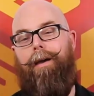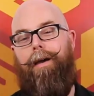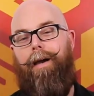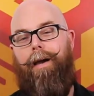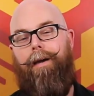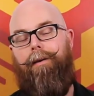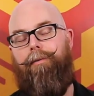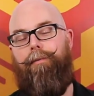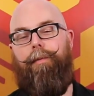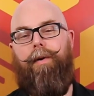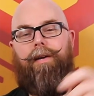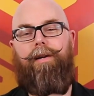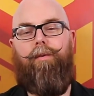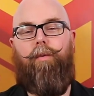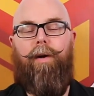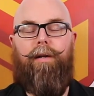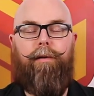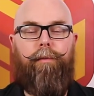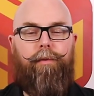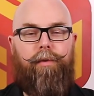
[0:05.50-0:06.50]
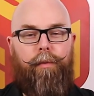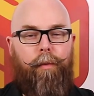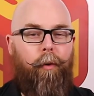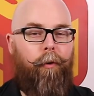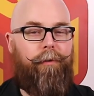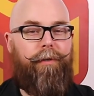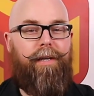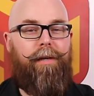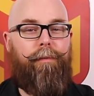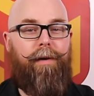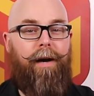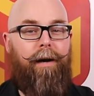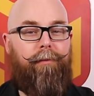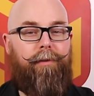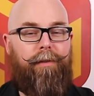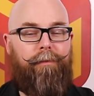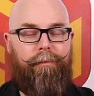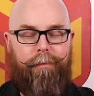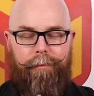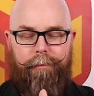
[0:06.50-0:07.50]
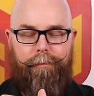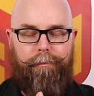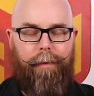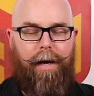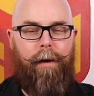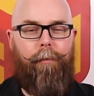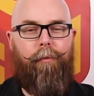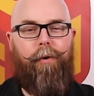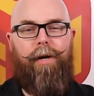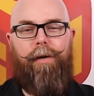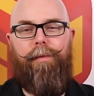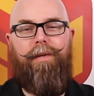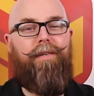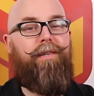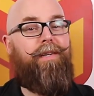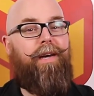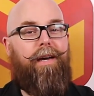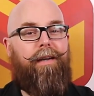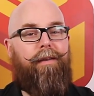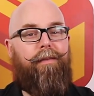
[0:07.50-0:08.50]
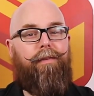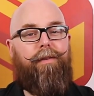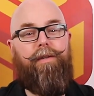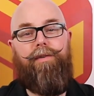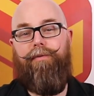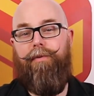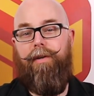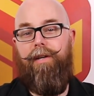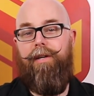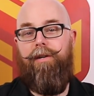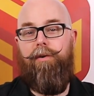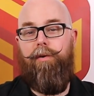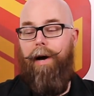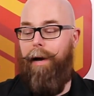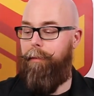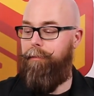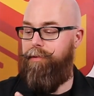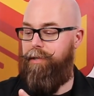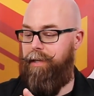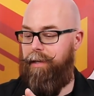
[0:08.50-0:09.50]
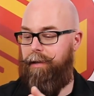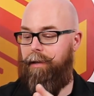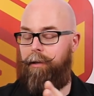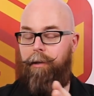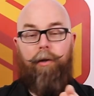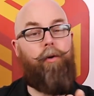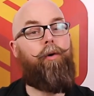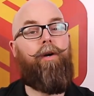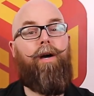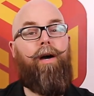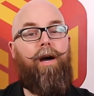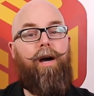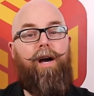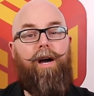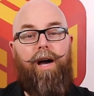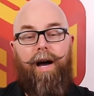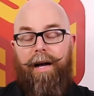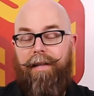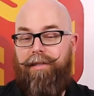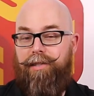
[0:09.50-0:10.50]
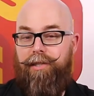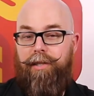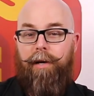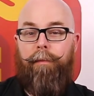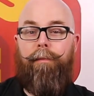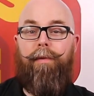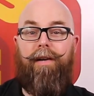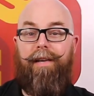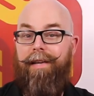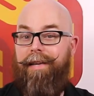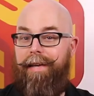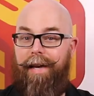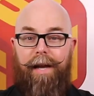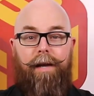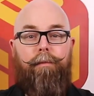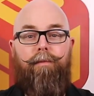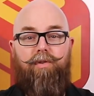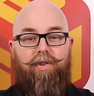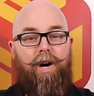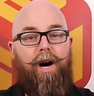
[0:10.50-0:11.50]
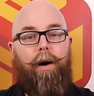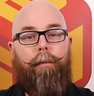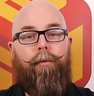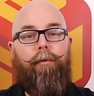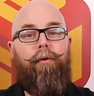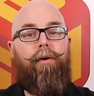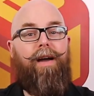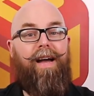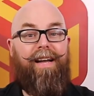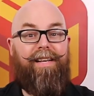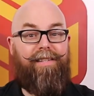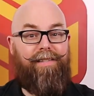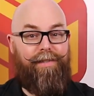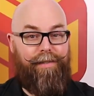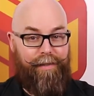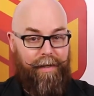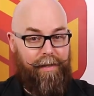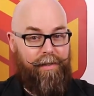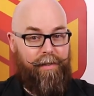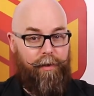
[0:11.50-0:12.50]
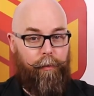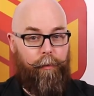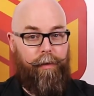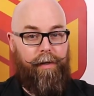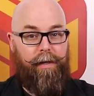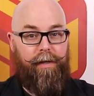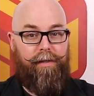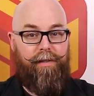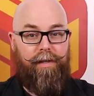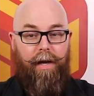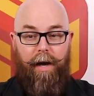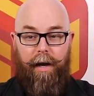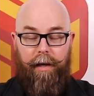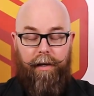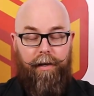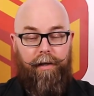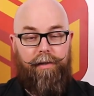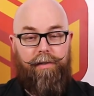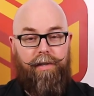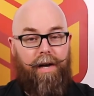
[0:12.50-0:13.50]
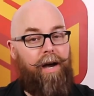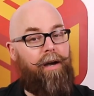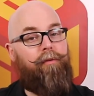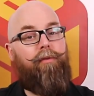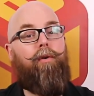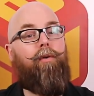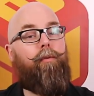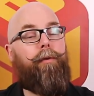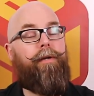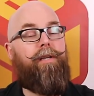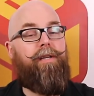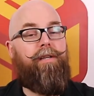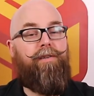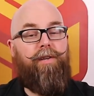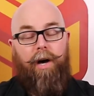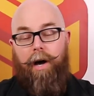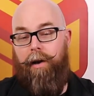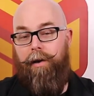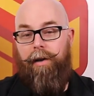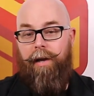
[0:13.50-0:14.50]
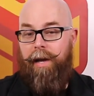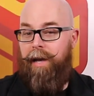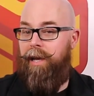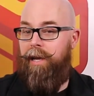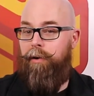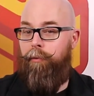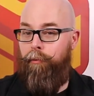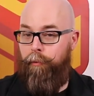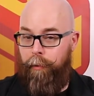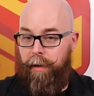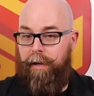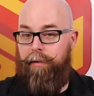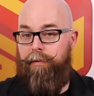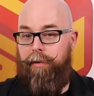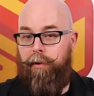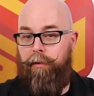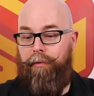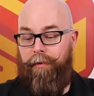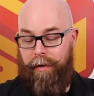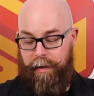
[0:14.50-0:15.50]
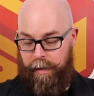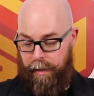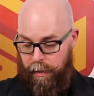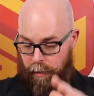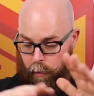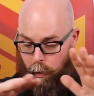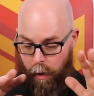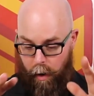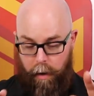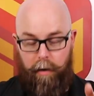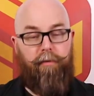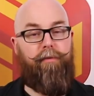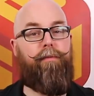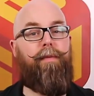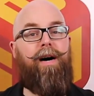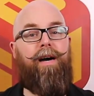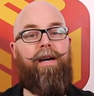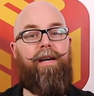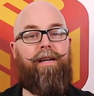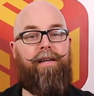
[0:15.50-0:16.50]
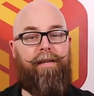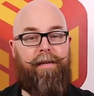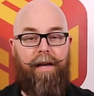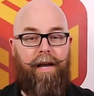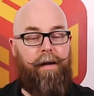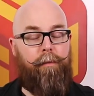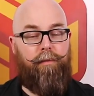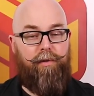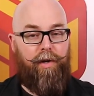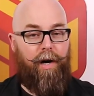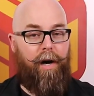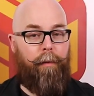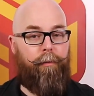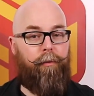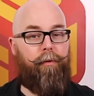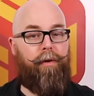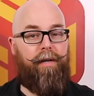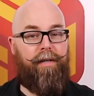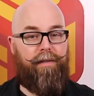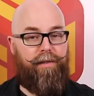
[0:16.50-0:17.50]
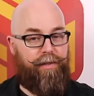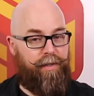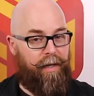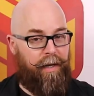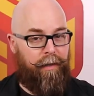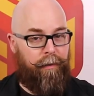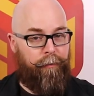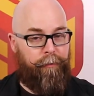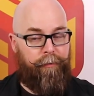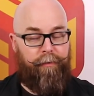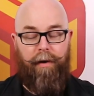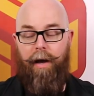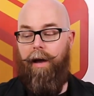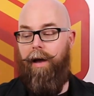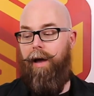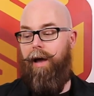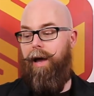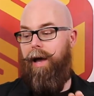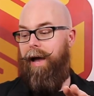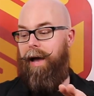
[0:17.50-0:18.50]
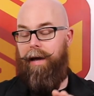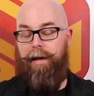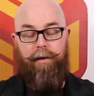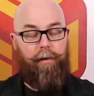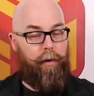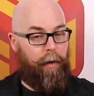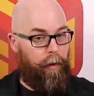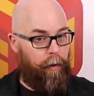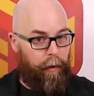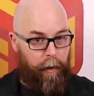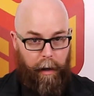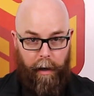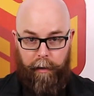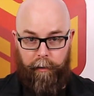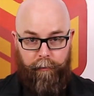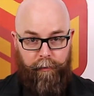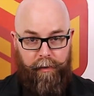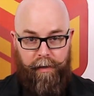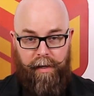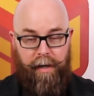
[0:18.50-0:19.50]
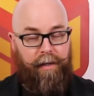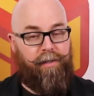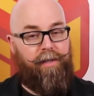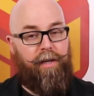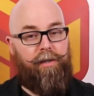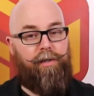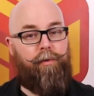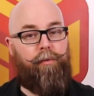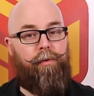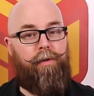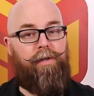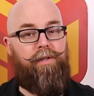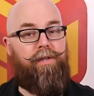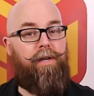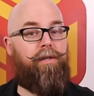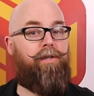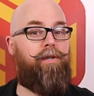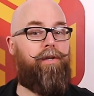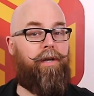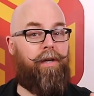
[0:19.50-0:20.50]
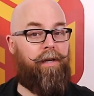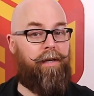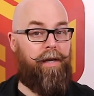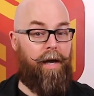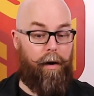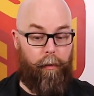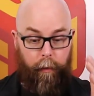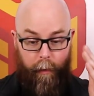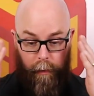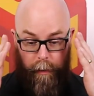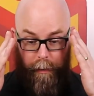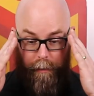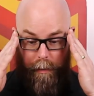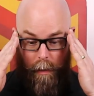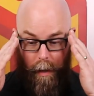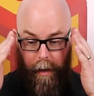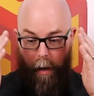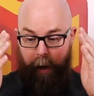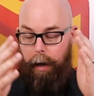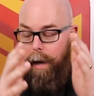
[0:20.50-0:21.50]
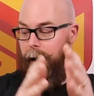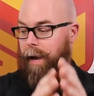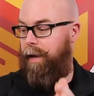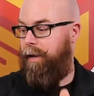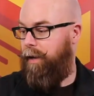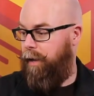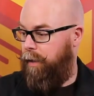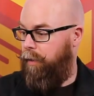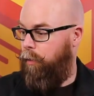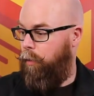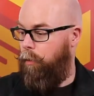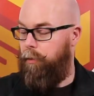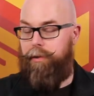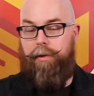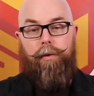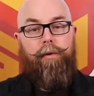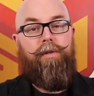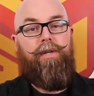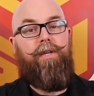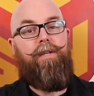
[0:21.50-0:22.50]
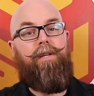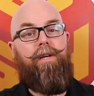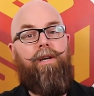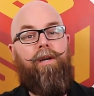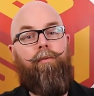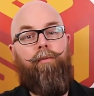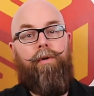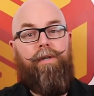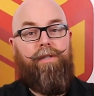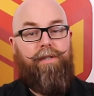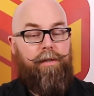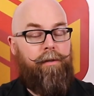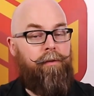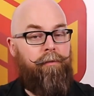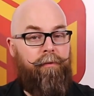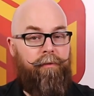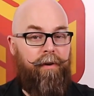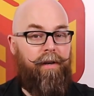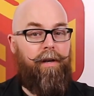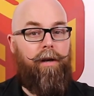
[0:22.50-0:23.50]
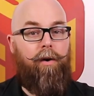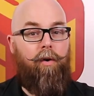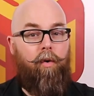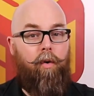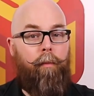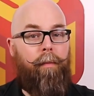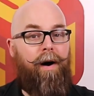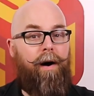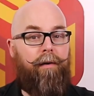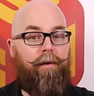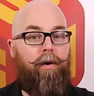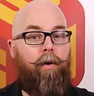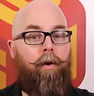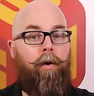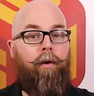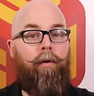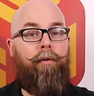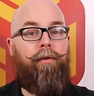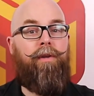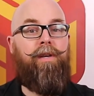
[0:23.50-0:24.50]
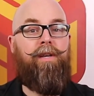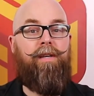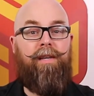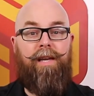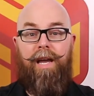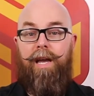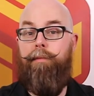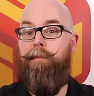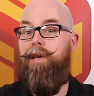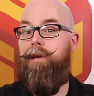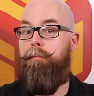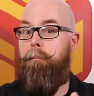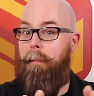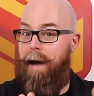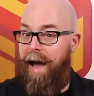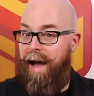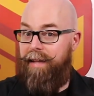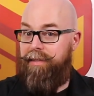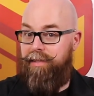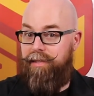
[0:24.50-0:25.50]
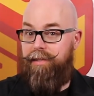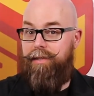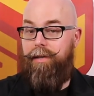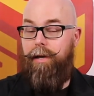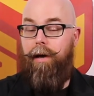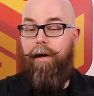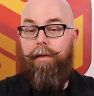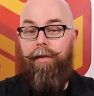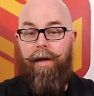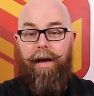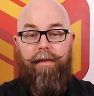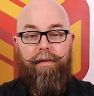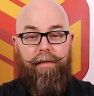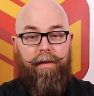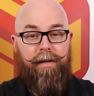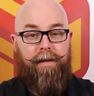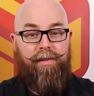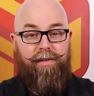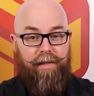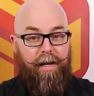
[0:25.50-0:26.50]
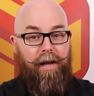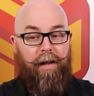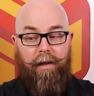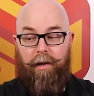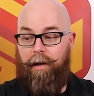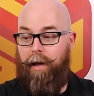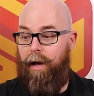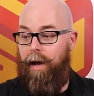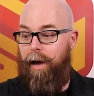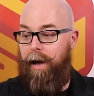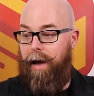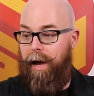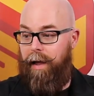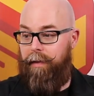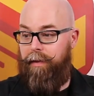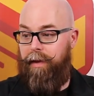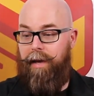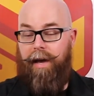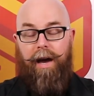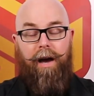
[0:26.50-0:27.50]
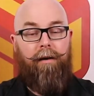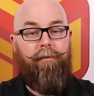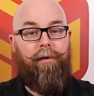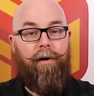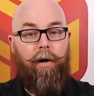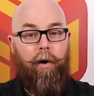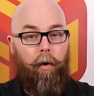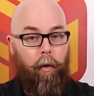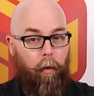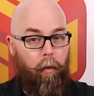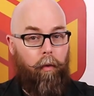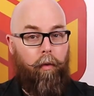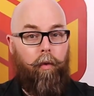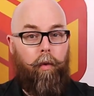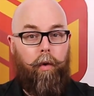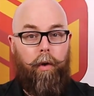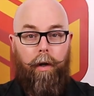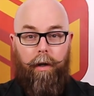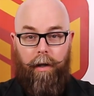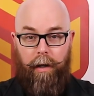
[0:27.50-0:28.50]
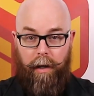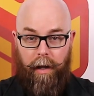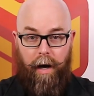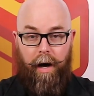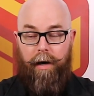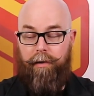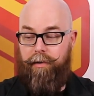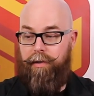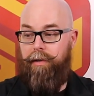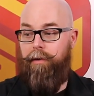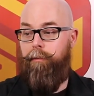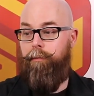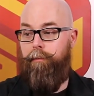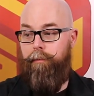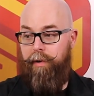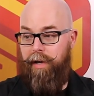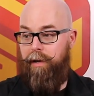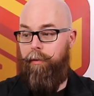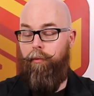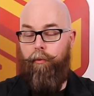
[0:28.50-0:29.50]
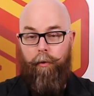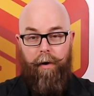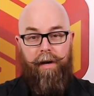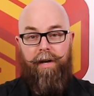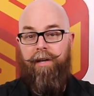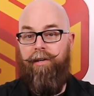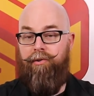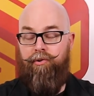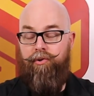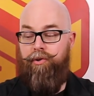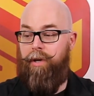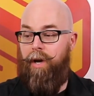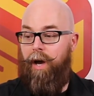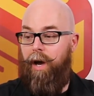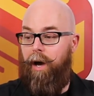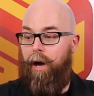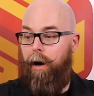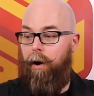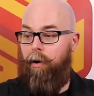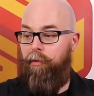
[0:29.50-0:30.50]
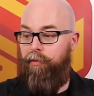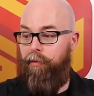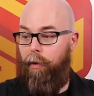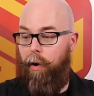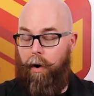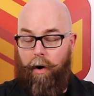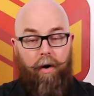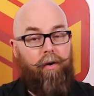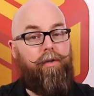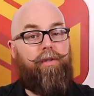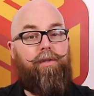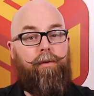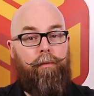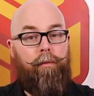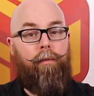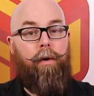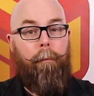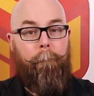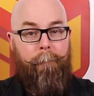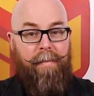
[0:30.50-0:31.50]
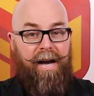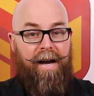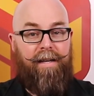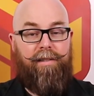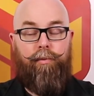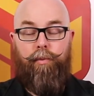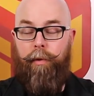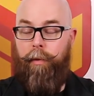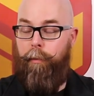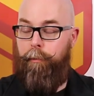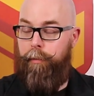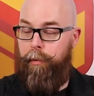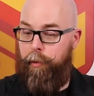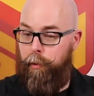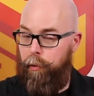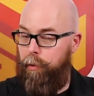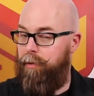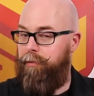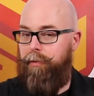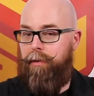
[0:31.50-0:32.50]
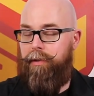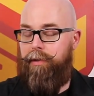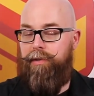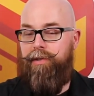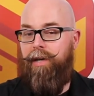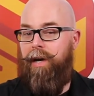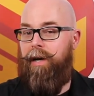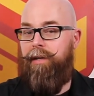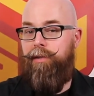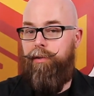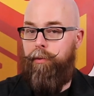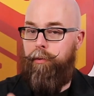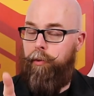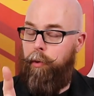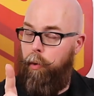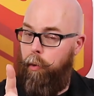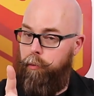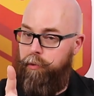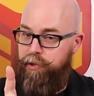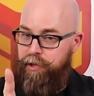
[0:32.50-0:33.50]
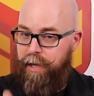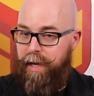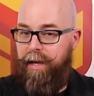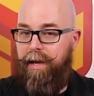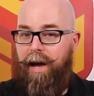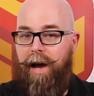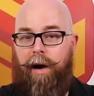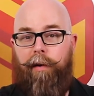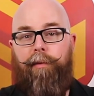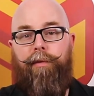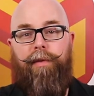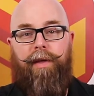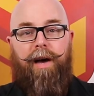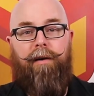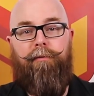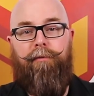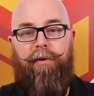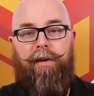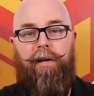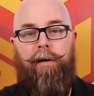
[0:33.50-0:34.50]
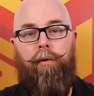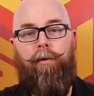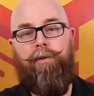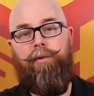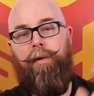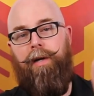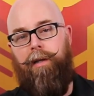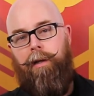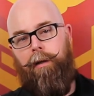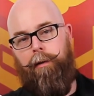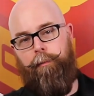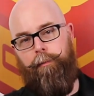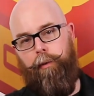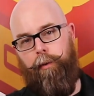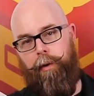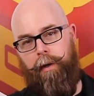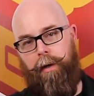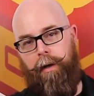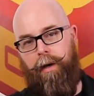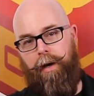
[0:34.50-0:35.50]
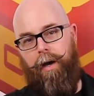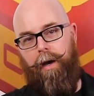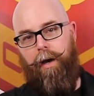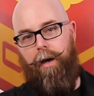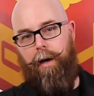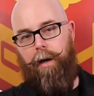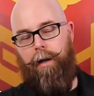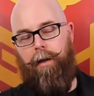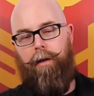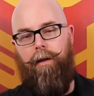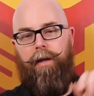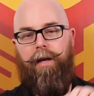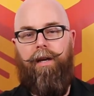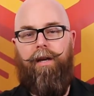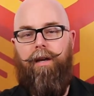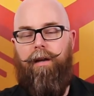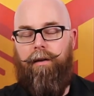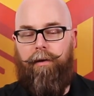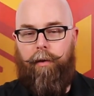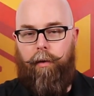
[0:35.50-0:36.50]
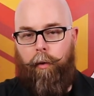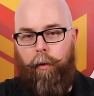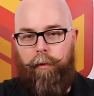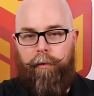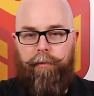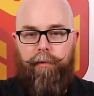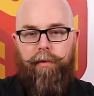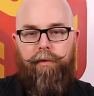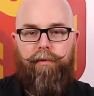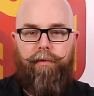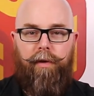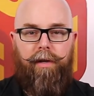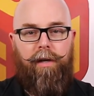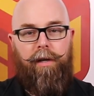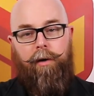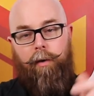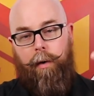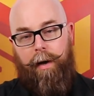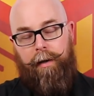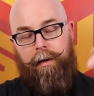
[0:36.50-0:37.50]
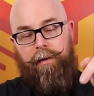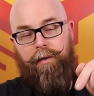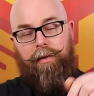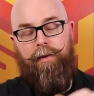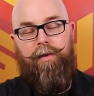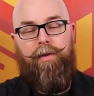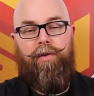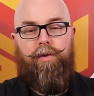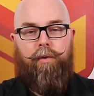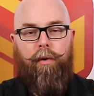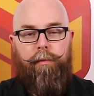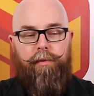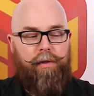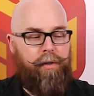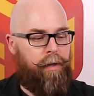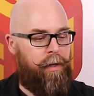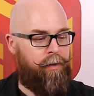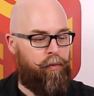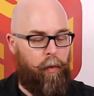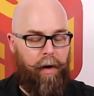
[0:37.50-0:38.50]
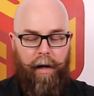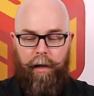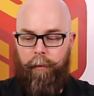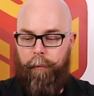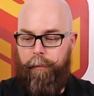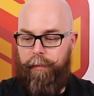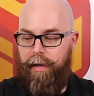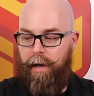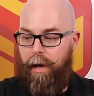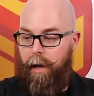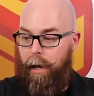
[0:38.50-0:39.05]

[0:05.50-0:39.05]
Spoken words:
Hey everybody, welcome to Board Game Heaven. I'm Raymond, and in this video I'm taking a look at some game topper accessories, because I've already done a review video of my game topper itself and a lot of the accessories that you can get with it. And I also did a recent video about all the gaming mats that they sell, and they have a whole lot, a big range of awesome mats with beautiful designs. So go check out that video as well. I'll put a link in the corner of this video and in the description as well.